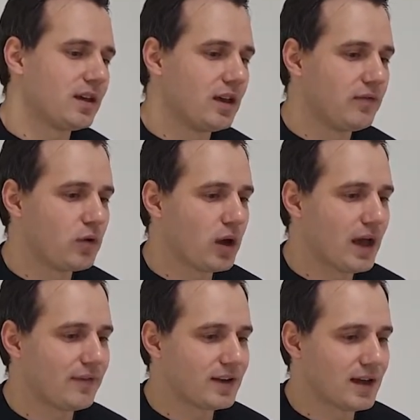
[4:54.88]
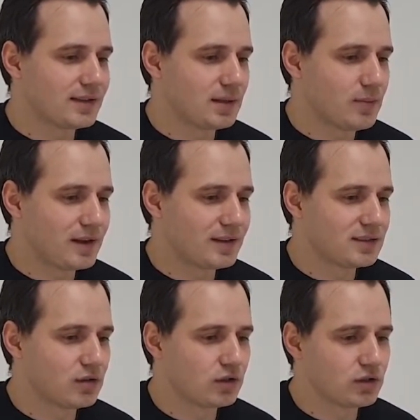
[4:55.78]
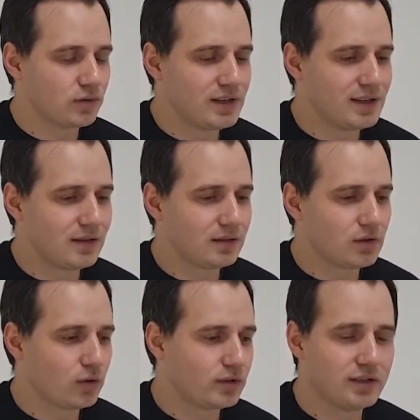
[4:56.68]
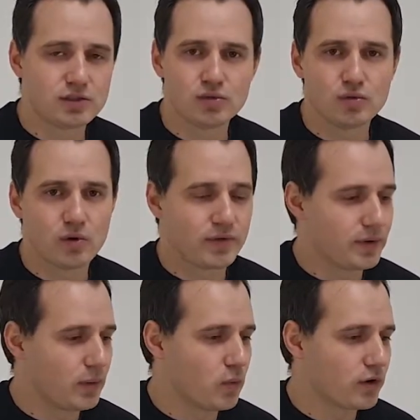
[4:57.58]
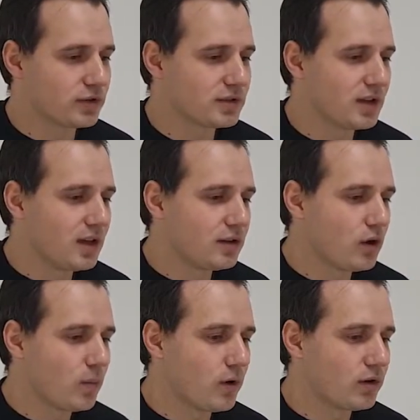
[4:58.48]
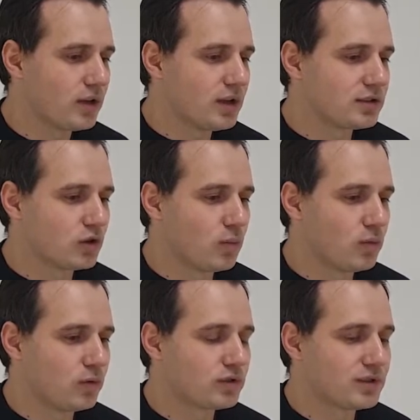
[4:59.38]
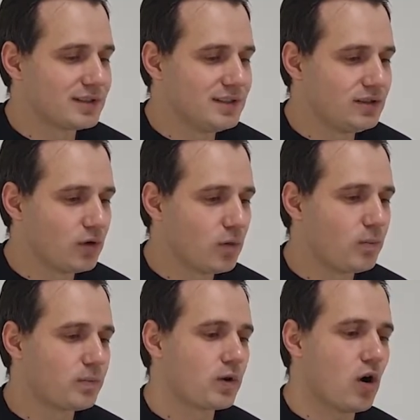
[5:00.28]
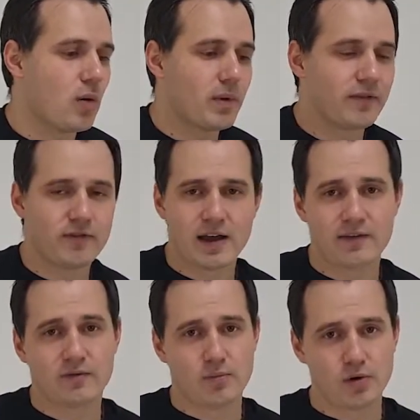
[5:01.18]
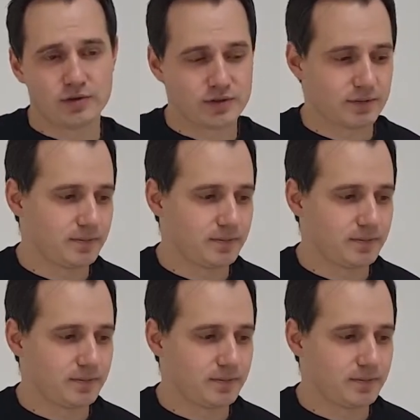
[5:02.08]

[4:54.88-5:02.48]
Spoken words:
If you have an answer but it's not so detailed, only 2 or 3 words, no more, so put 0 0,5 point.